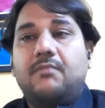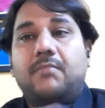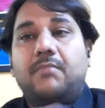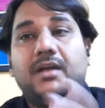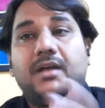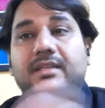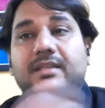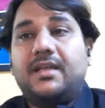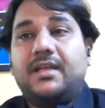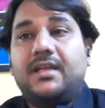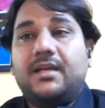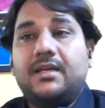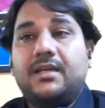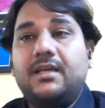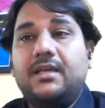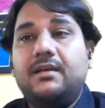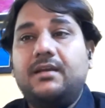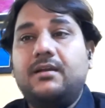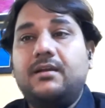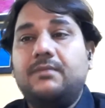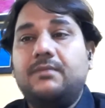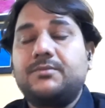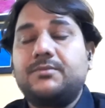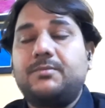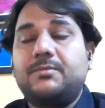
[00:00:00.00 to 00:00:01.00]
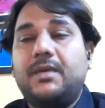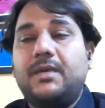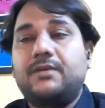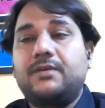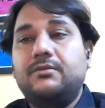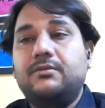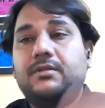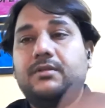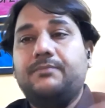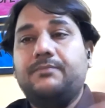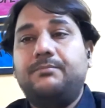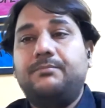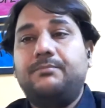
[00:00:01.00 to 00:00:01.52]
But then again comes back
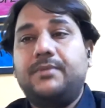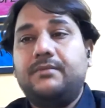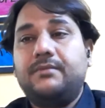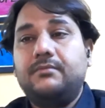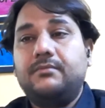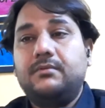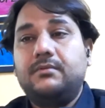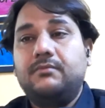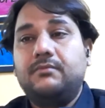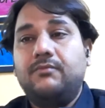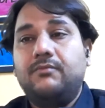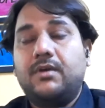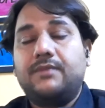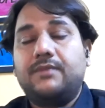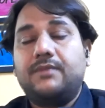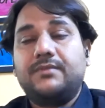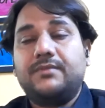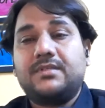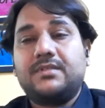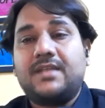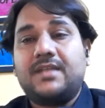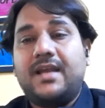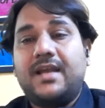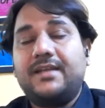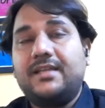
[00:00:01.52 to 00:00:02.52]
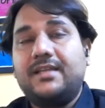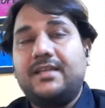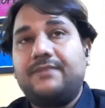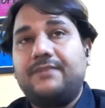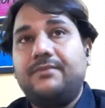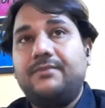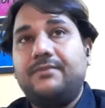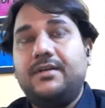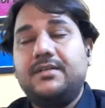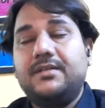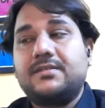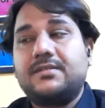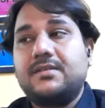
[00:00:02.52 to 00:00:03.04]
to the one of the slide that
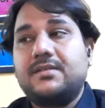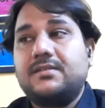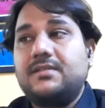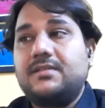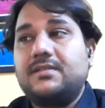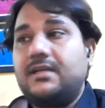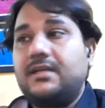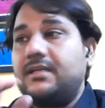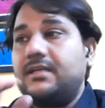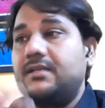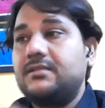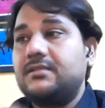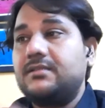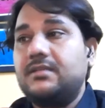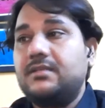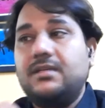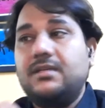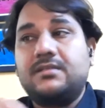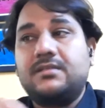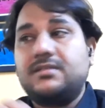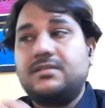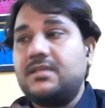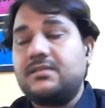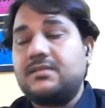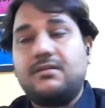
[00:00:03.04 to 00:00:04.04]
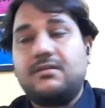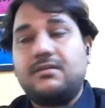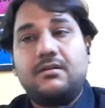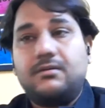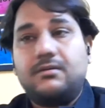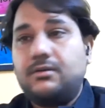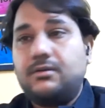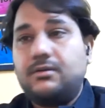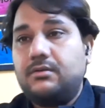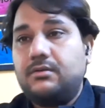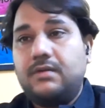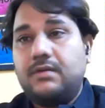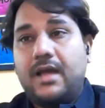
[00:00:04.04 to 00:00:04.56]
we discussed, that it's just going
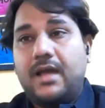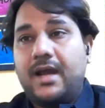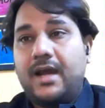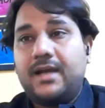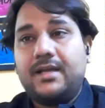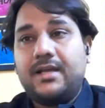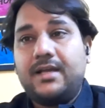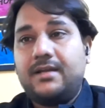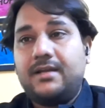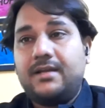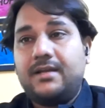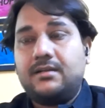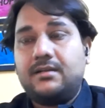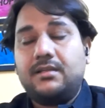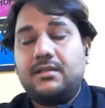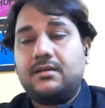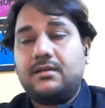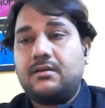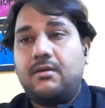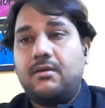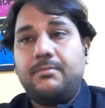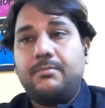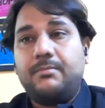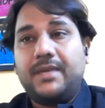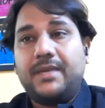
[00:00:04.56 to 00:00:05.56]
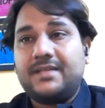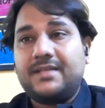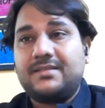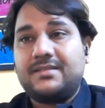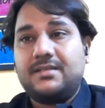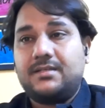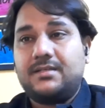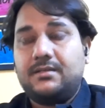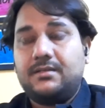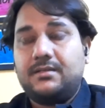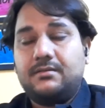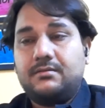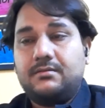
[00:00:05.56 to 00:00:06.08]
to add another
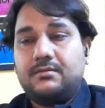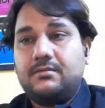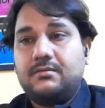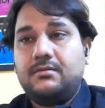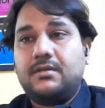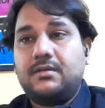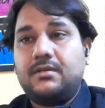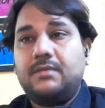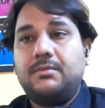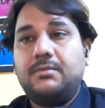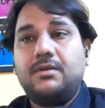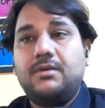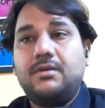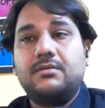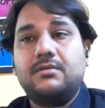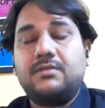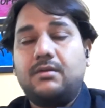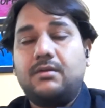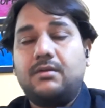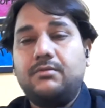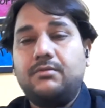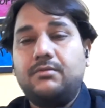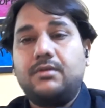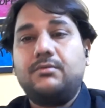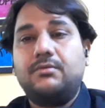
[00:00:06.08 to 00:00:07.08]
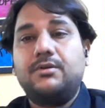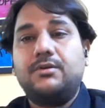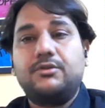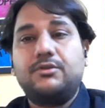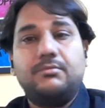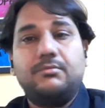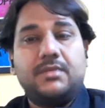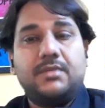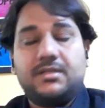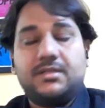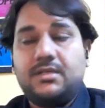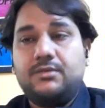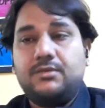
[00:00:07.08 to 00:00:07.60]
complexity. Okay, because now you're going to
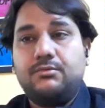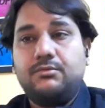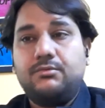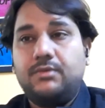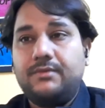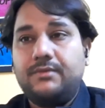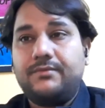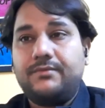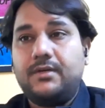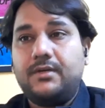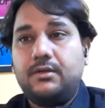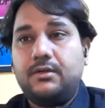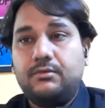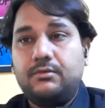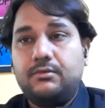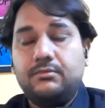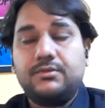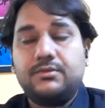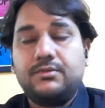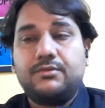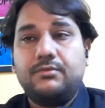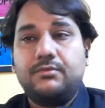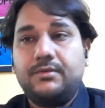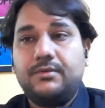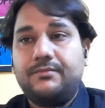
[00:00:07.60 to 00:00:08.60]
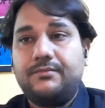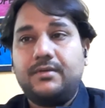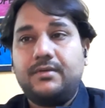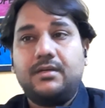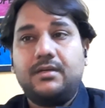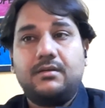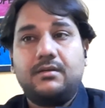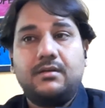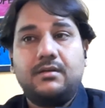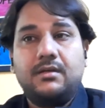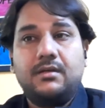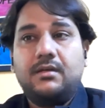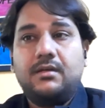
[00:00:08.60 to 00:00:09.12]
maintain two different tools, two
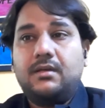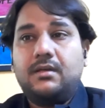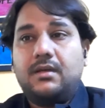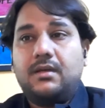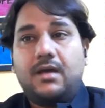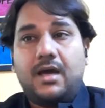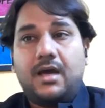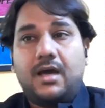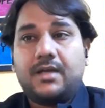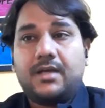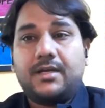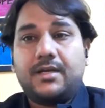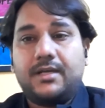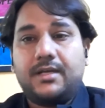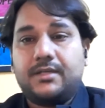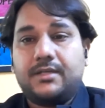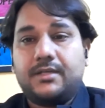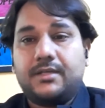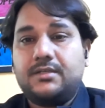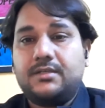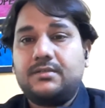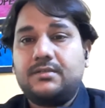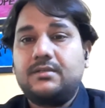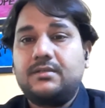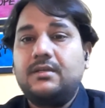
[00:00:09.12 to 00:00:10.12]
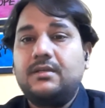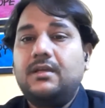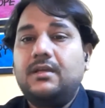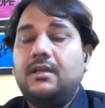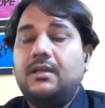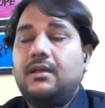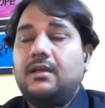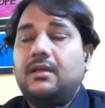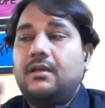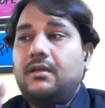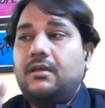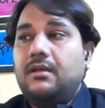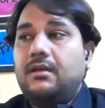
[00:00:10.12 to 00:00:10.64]
different architectures.
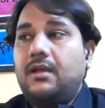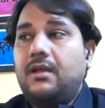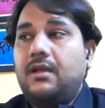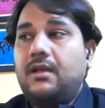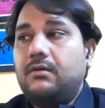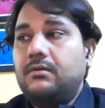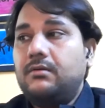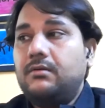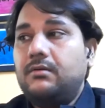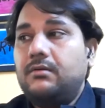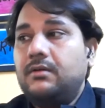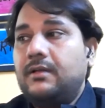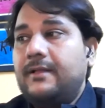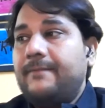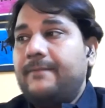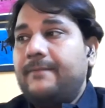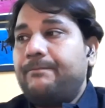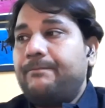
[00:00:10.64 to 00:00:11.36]
Now,